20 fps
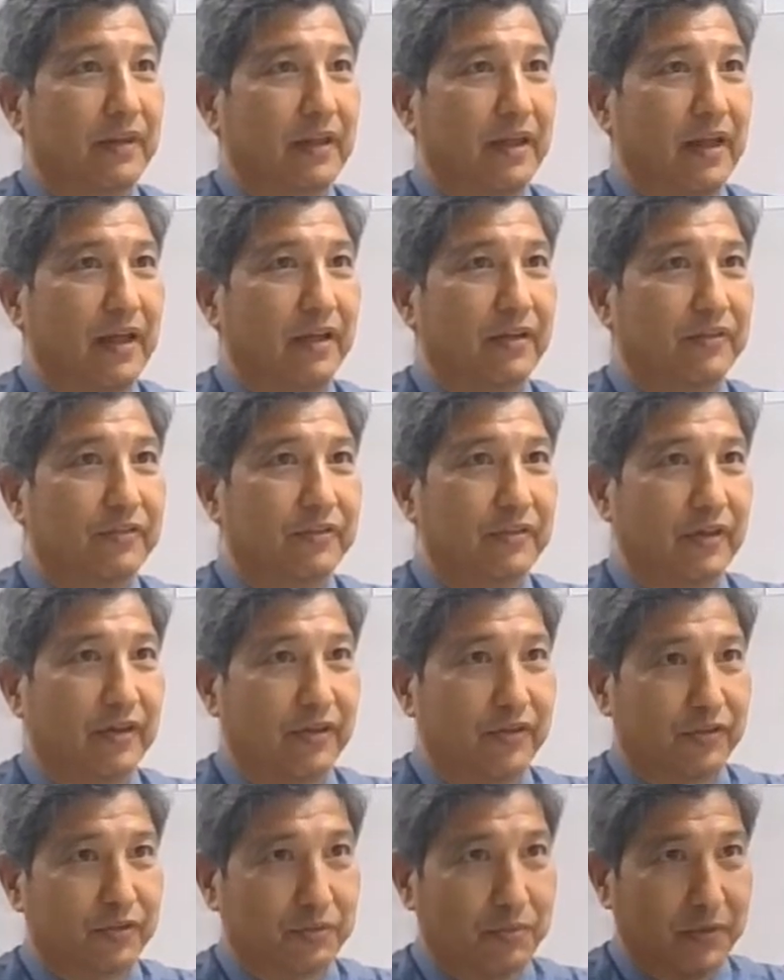
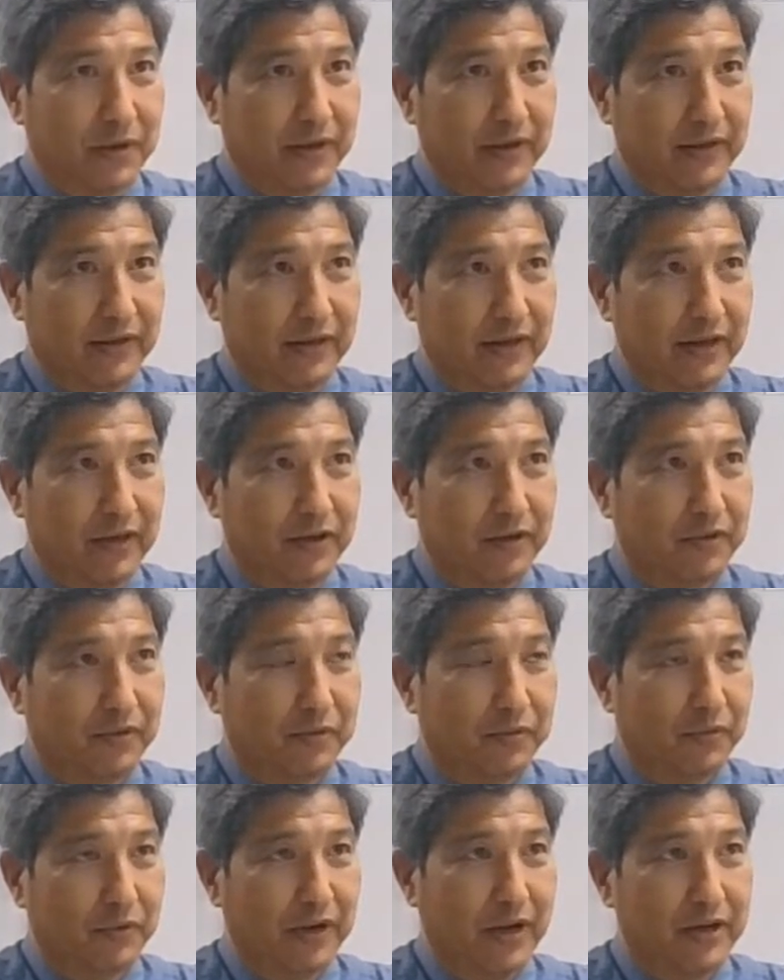as my
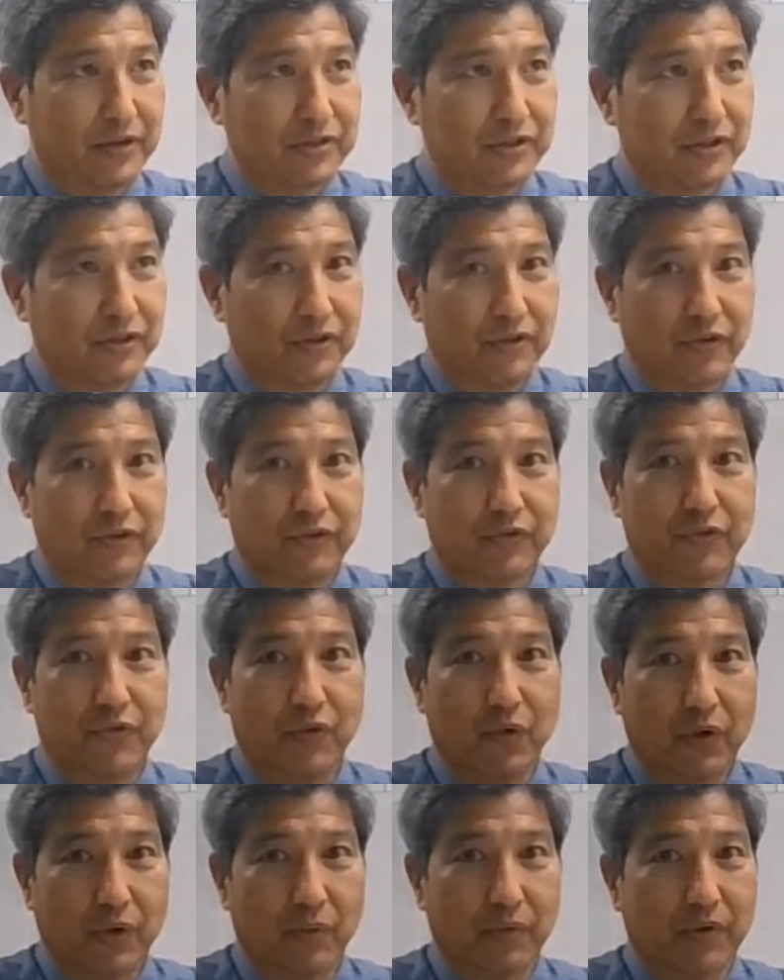reaction goes
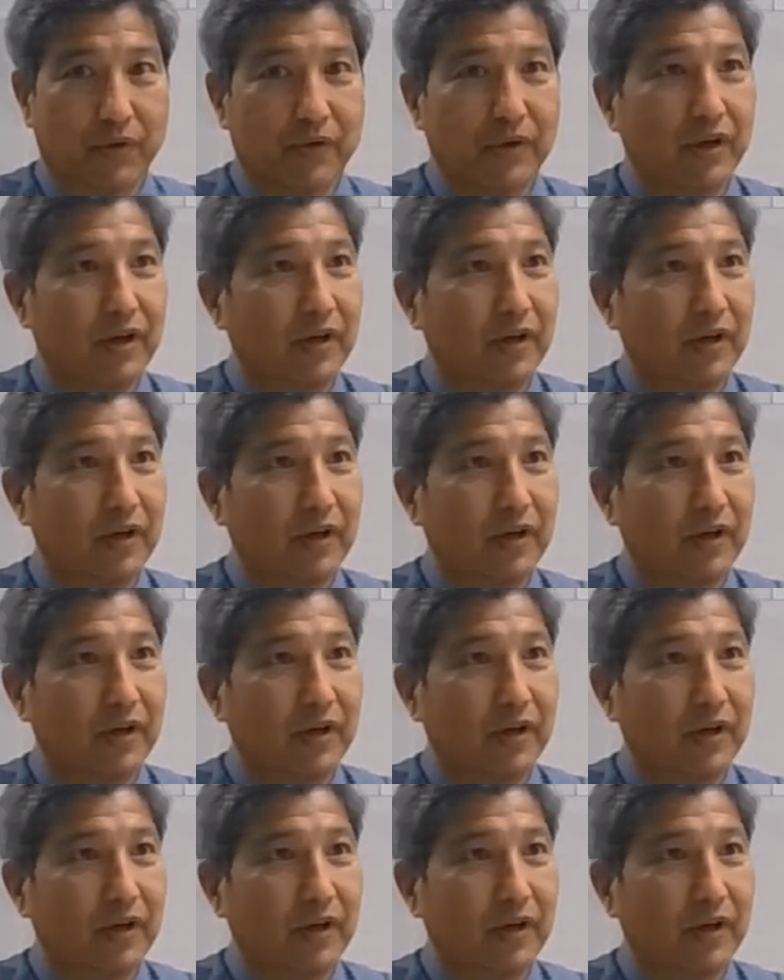forward,